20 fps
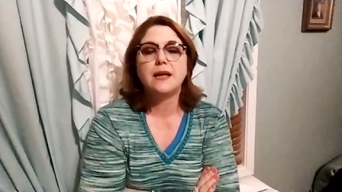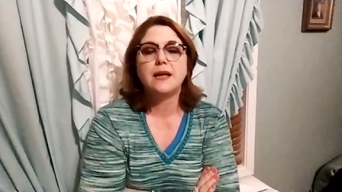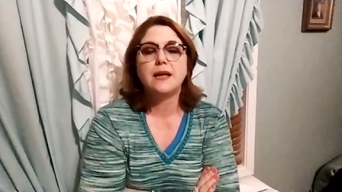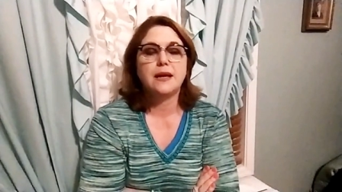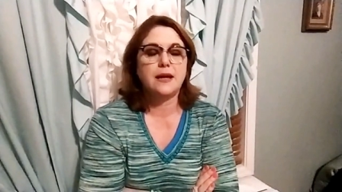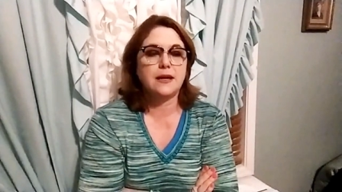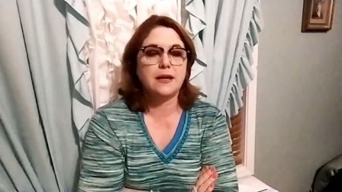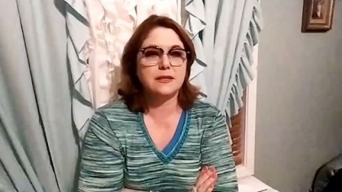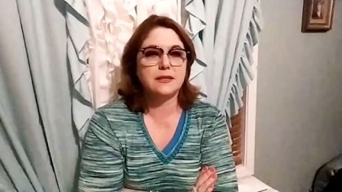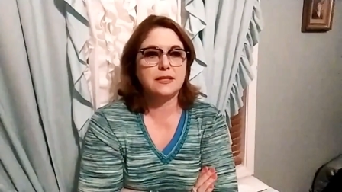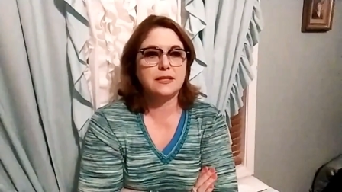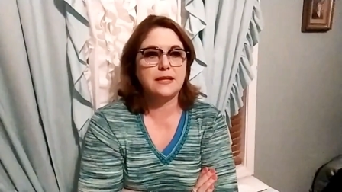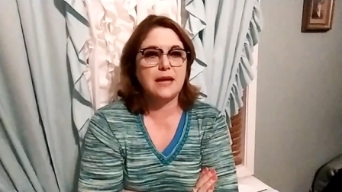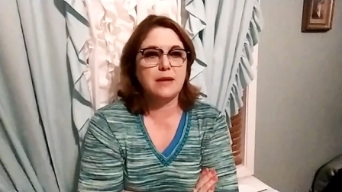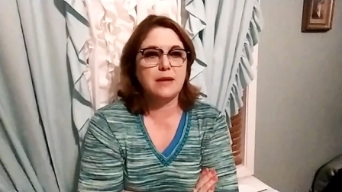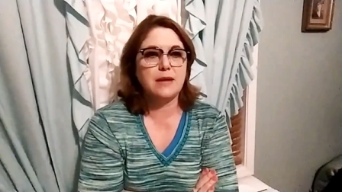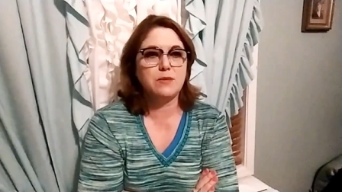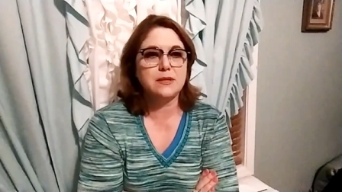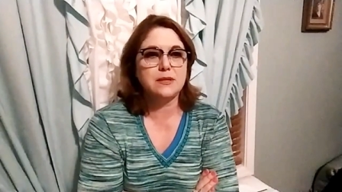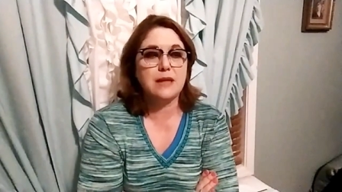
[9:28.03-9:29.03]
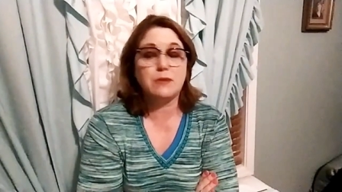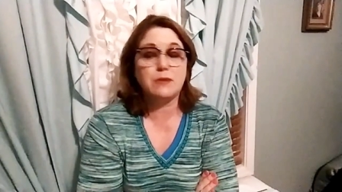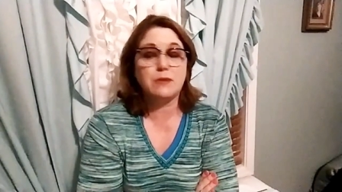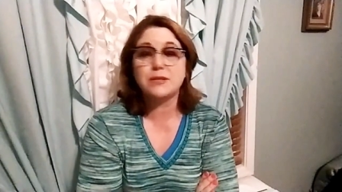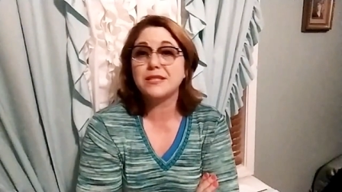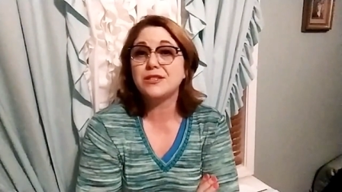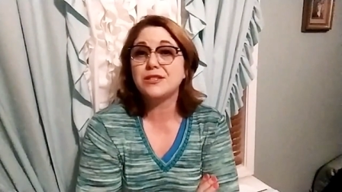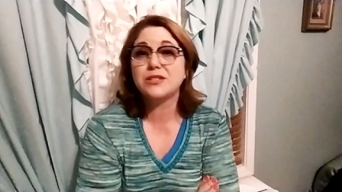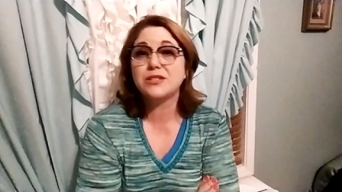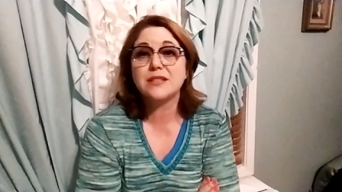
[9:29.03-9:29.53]
Uh, today was I
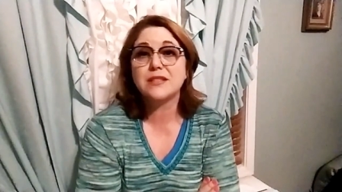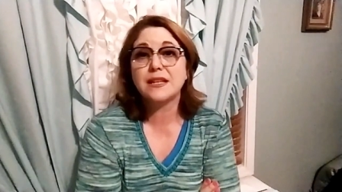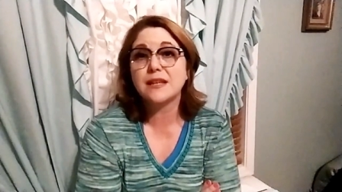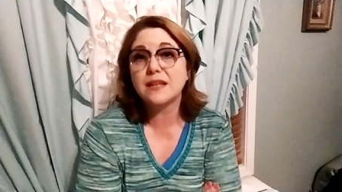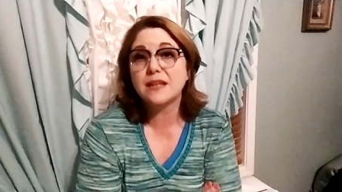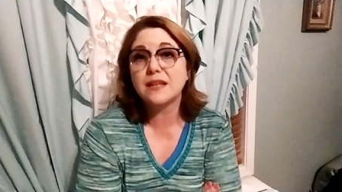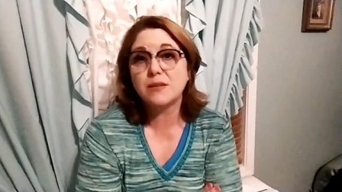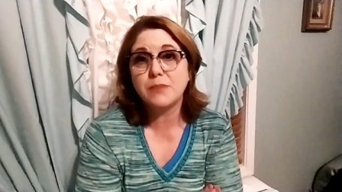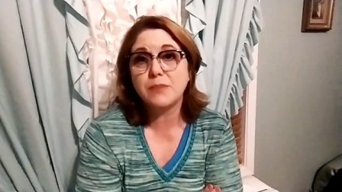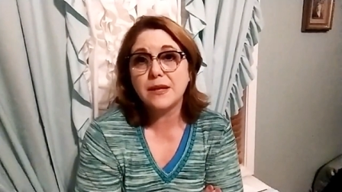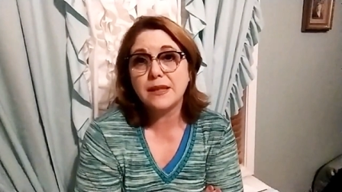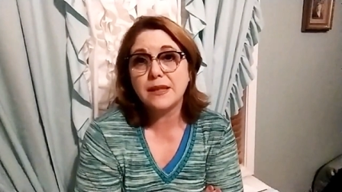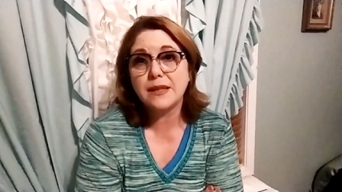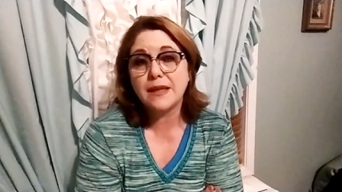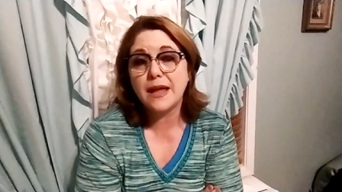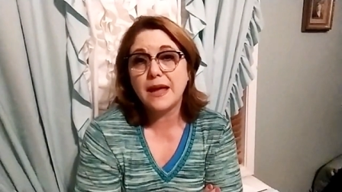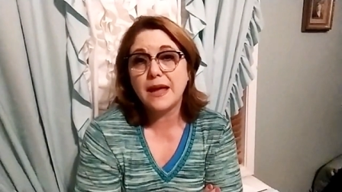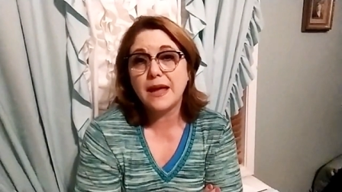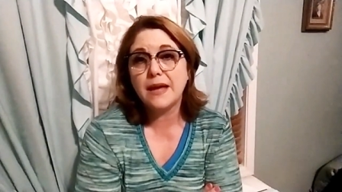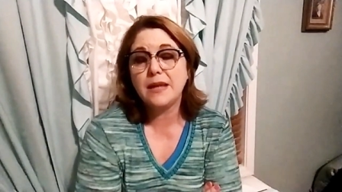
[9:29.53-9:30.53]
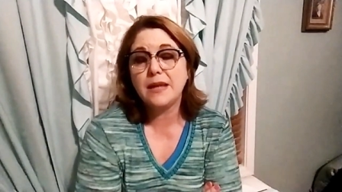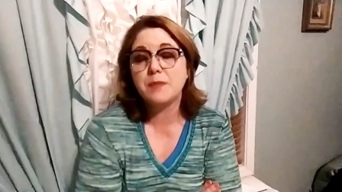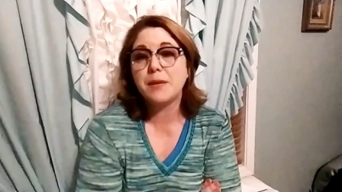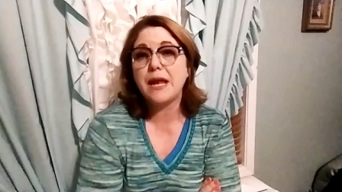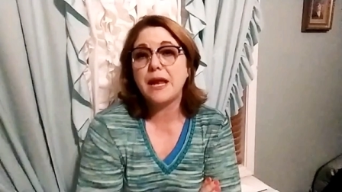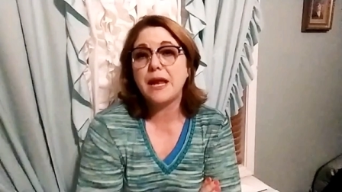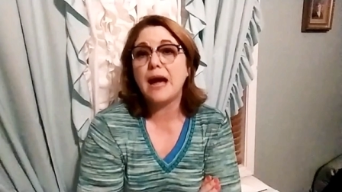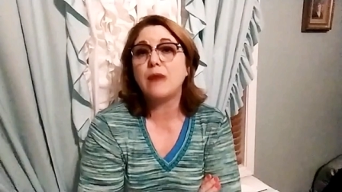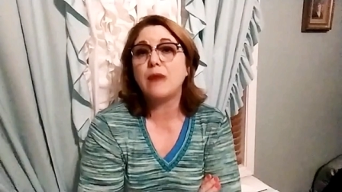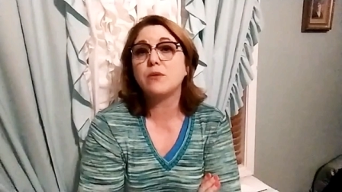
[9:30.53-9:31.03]
was just a little bit late,
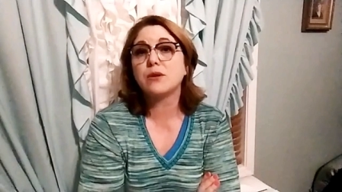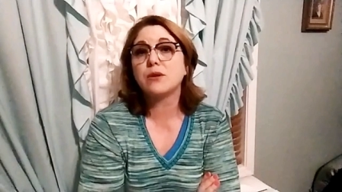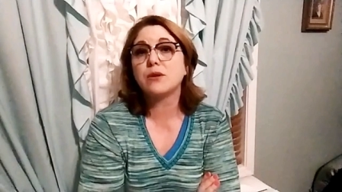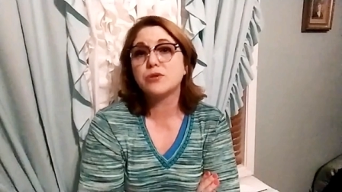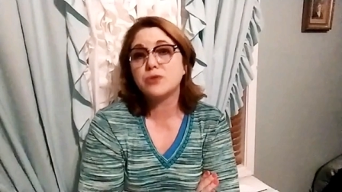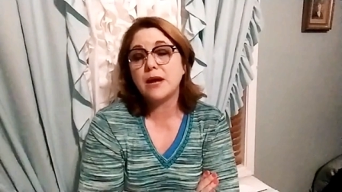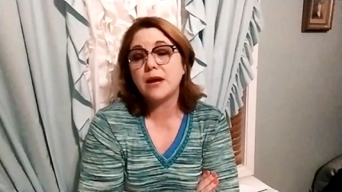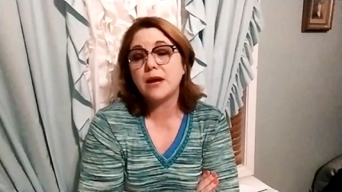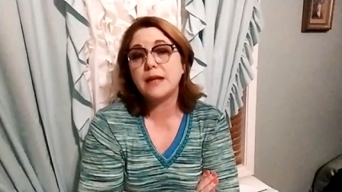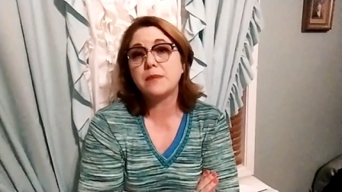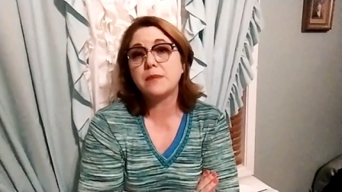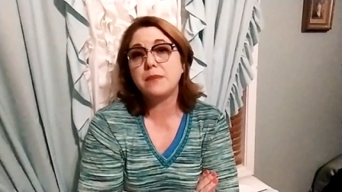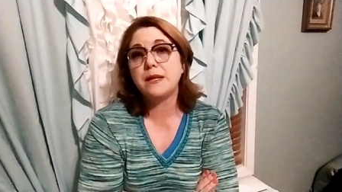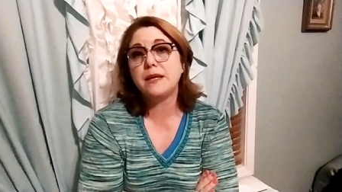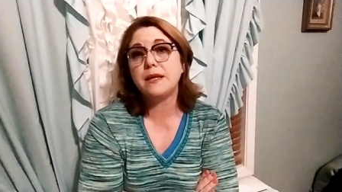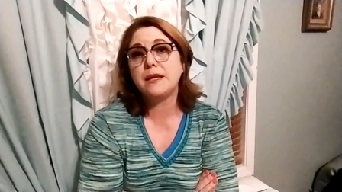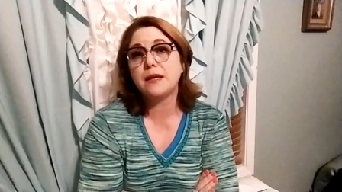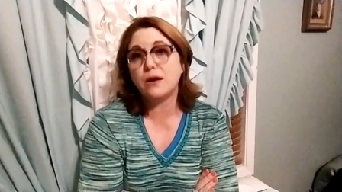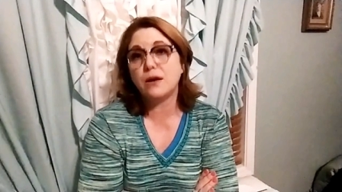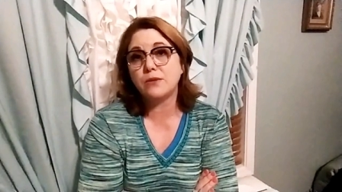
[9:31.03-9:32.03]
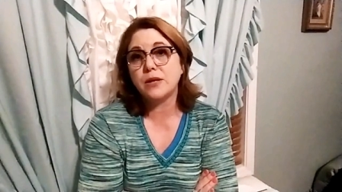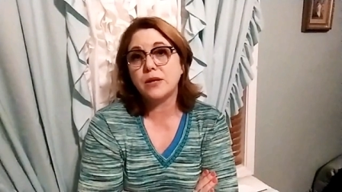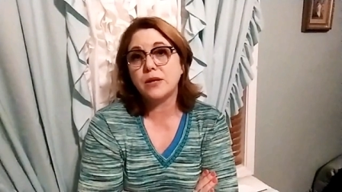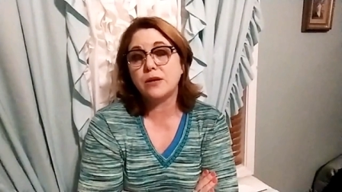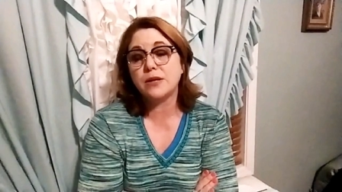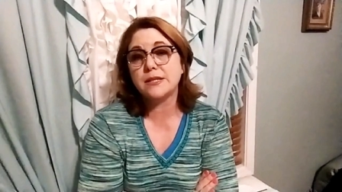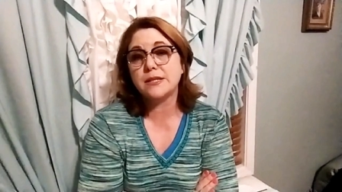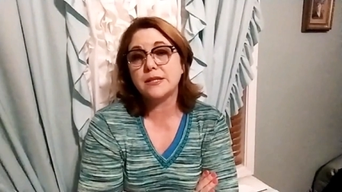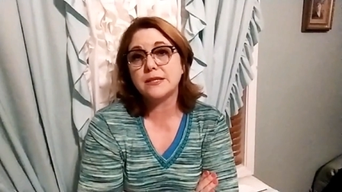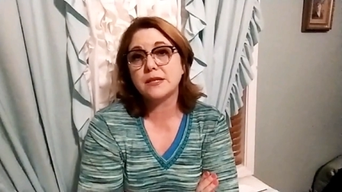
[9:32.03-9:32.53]
but I will try to be on here
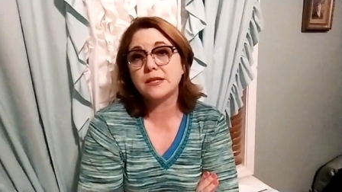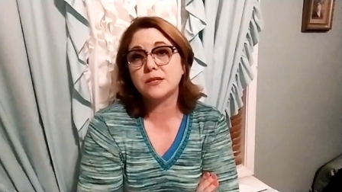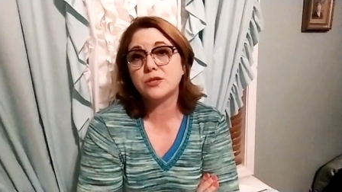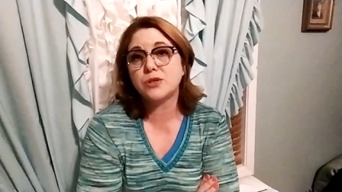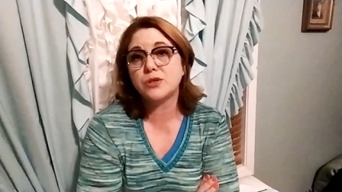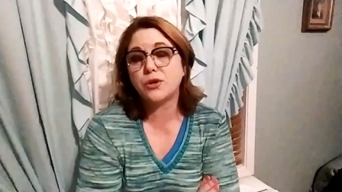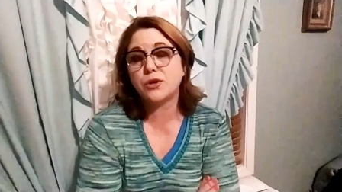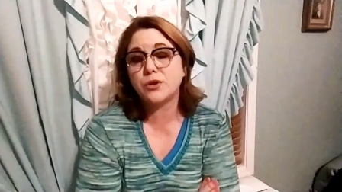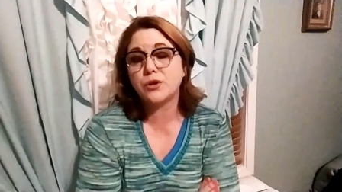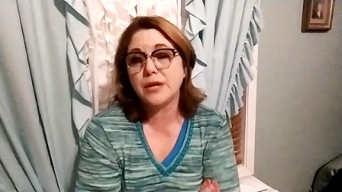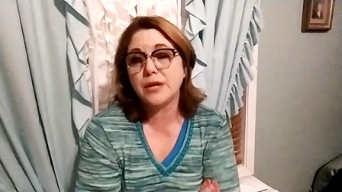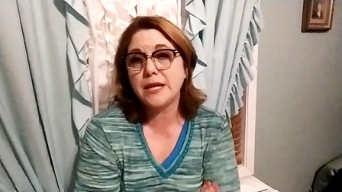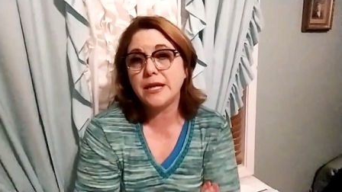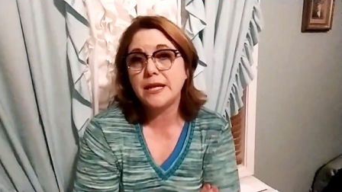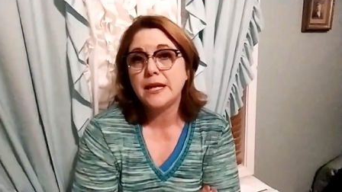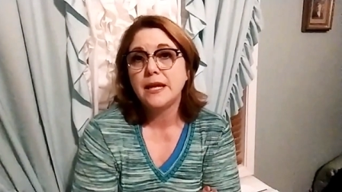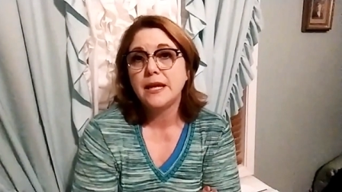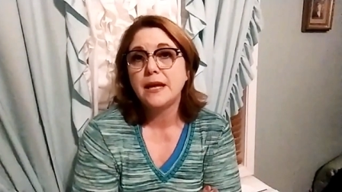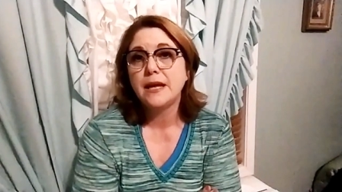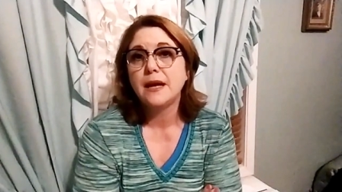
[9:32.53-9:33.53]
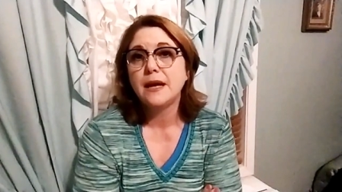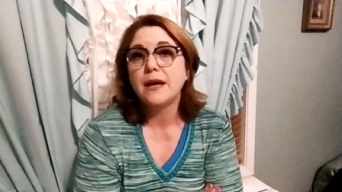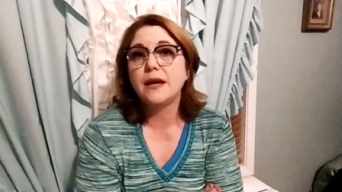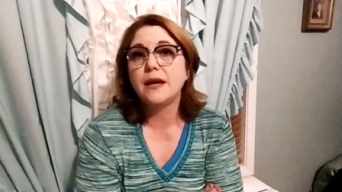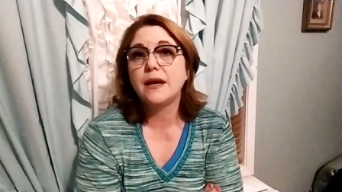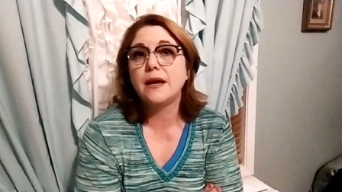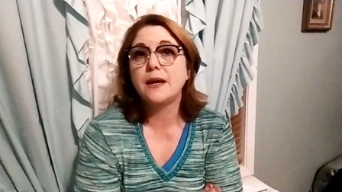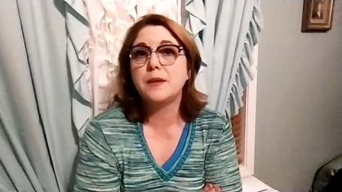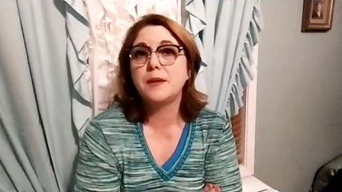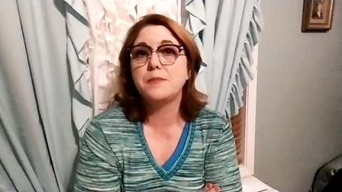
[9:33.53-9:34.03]
at 6:30,
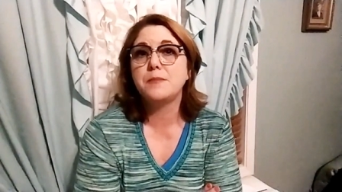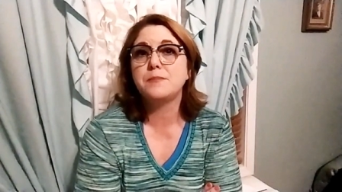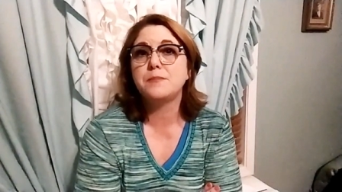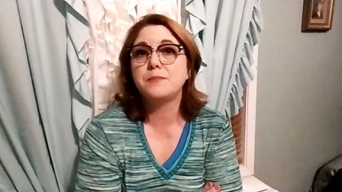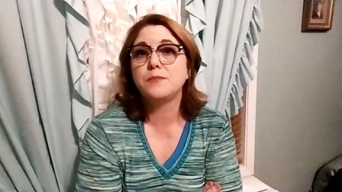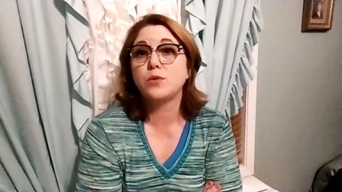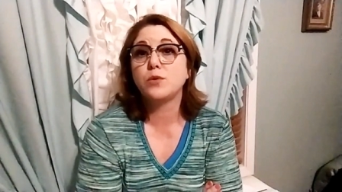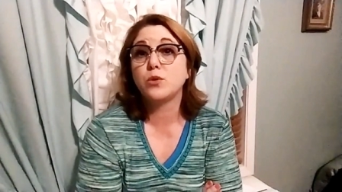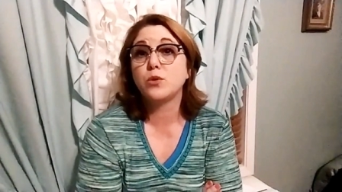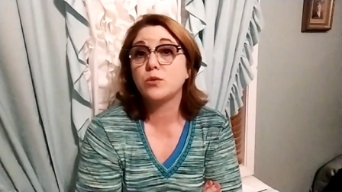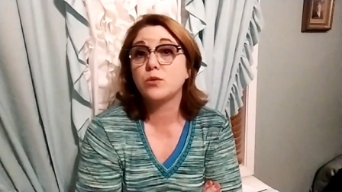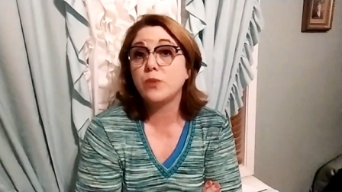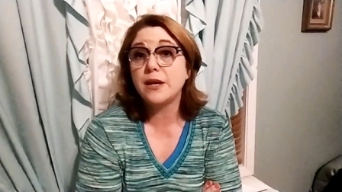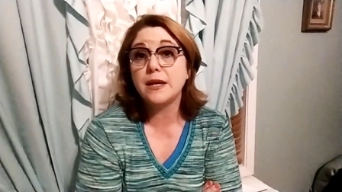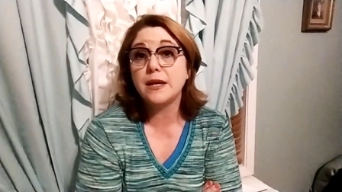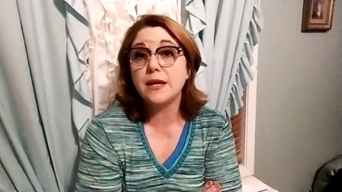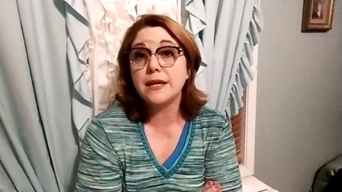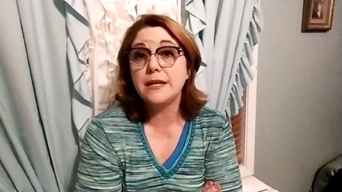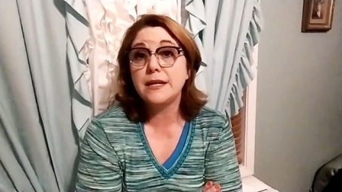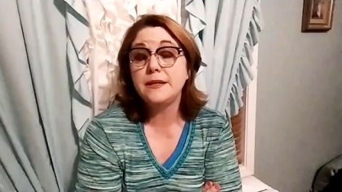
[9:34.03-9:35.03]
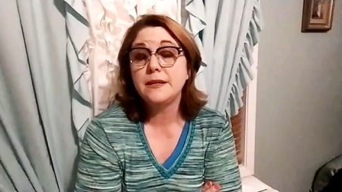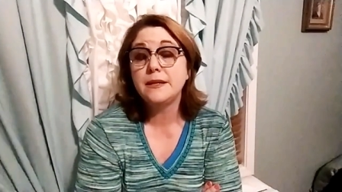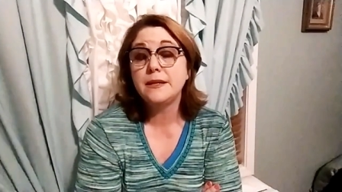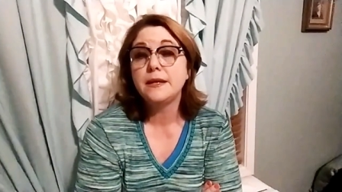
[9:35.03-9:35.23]
um, Lord willing.